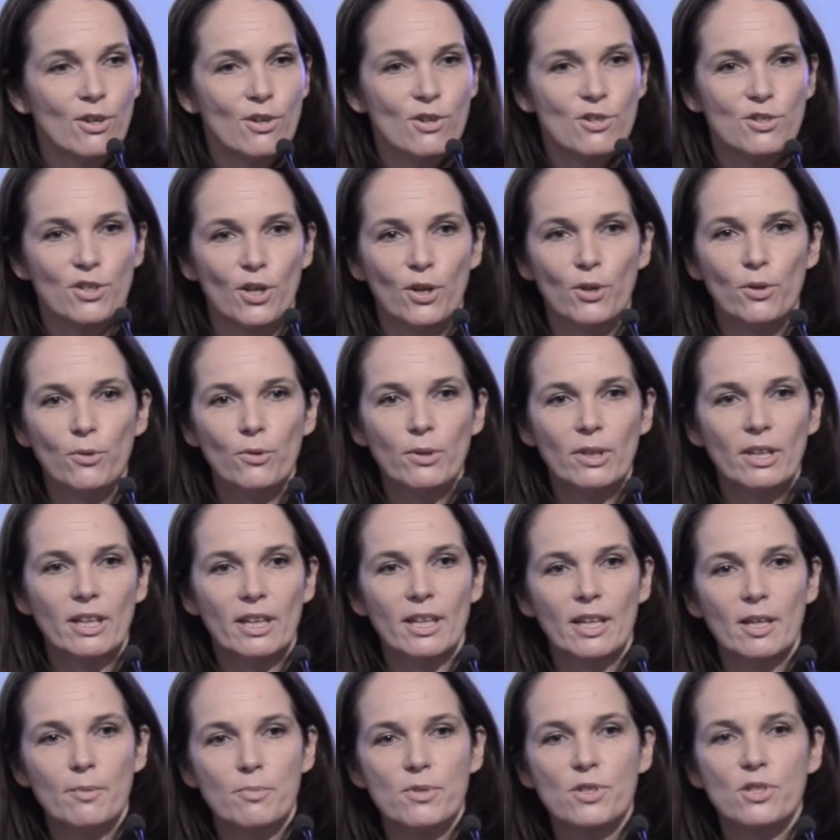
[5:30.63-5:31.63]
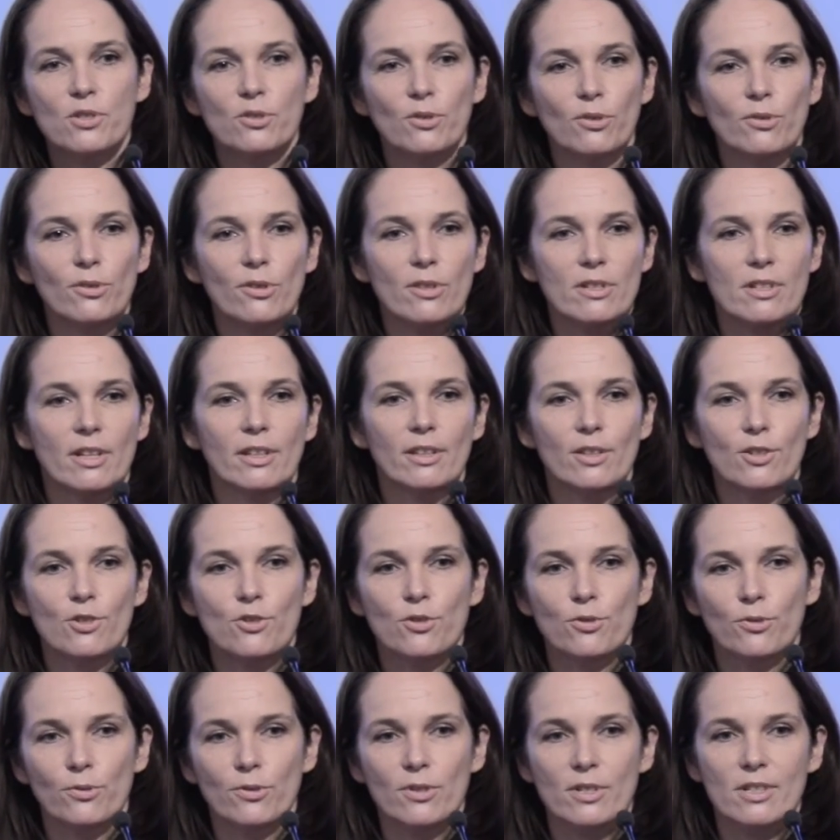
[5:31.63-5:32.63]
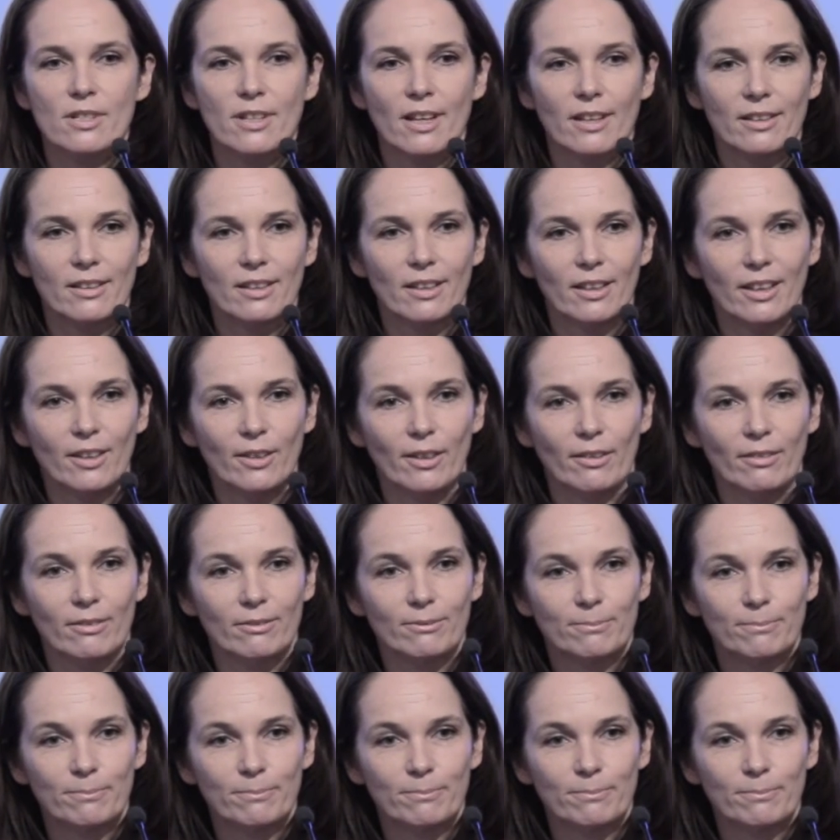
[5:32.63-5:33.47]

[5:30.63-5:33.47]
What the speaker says: So who keeps, stores, and insures that key?